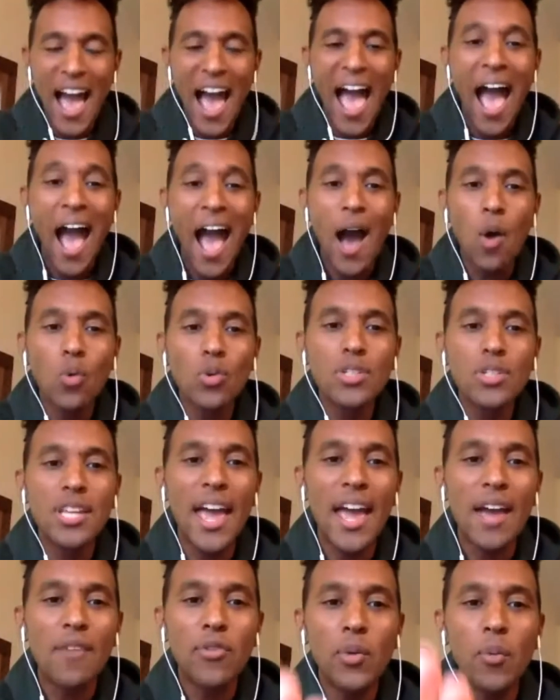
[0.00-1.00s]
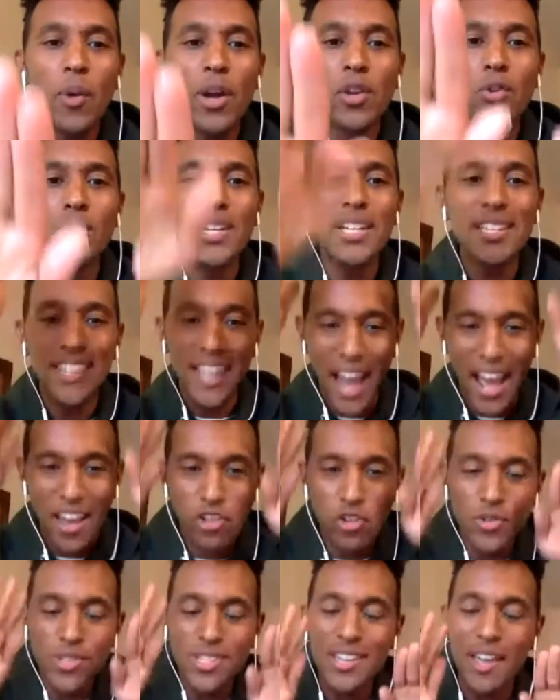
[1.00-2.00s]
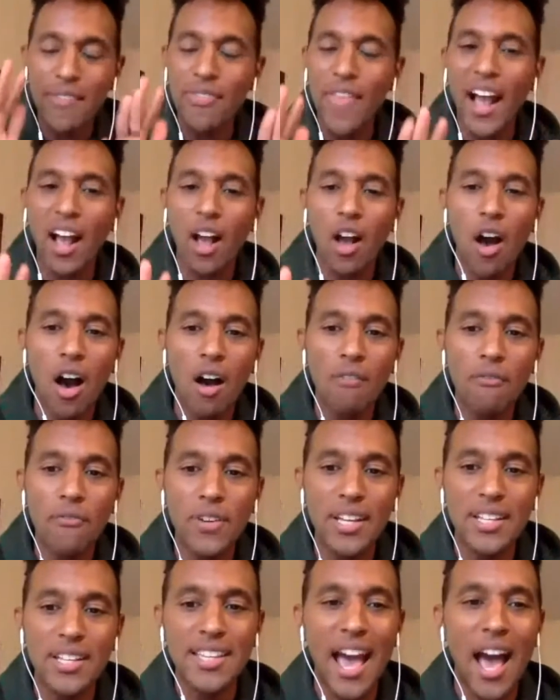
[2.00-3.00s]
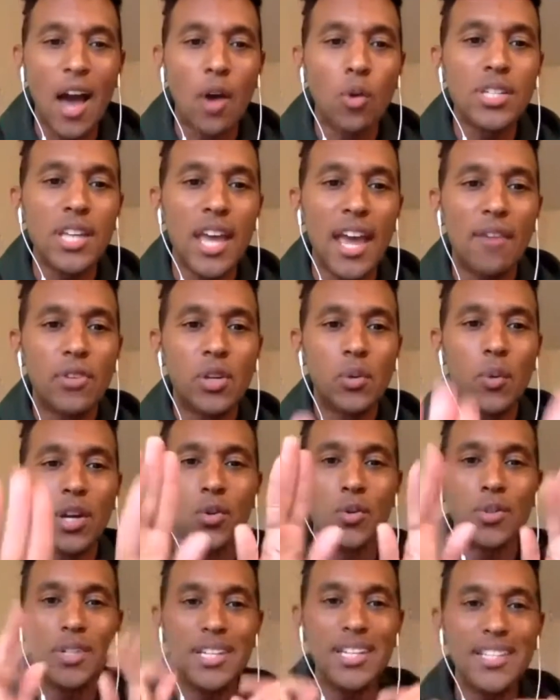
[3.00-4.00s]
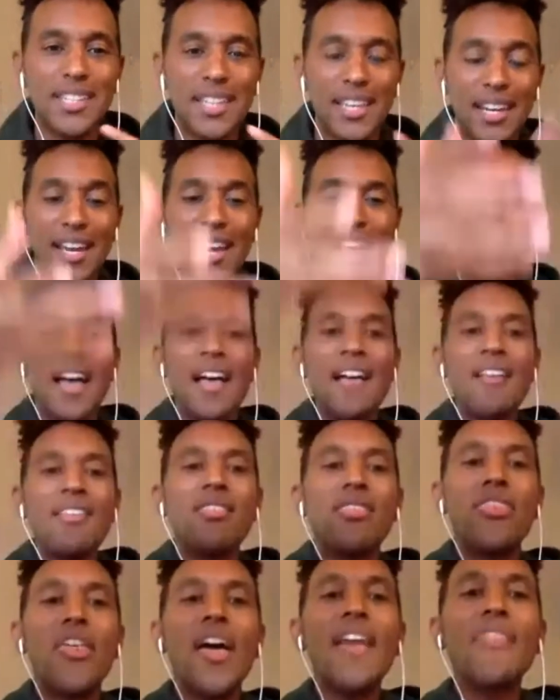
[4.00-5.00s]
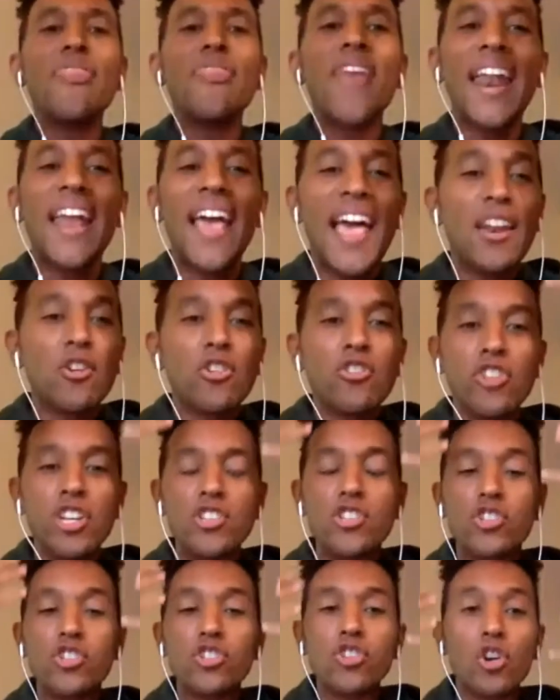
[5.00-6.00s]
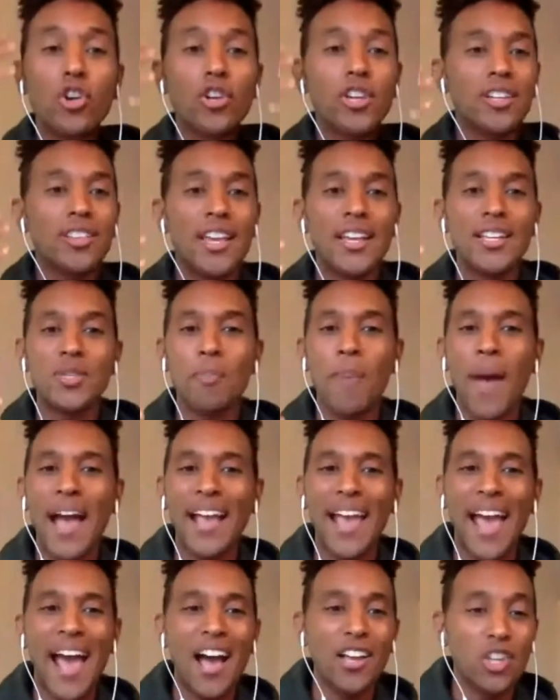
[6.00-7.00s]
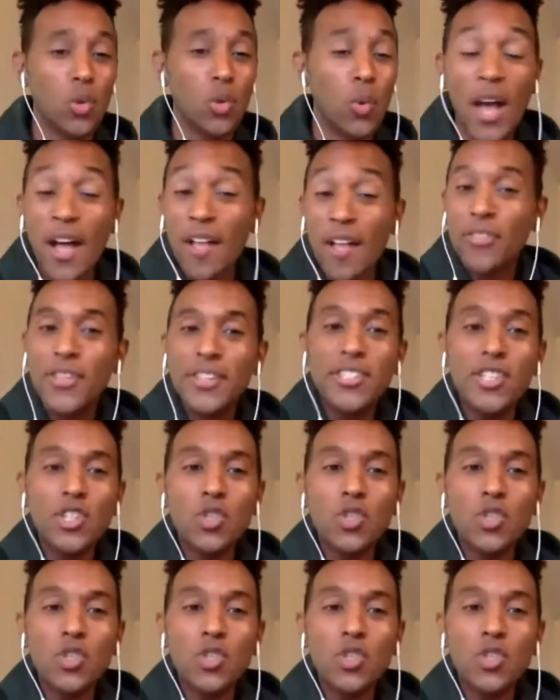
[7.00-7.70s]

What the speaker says: out to everyone who needs it, as you send that confidence out to everyone who needs it, then that energy circulates back at you. This is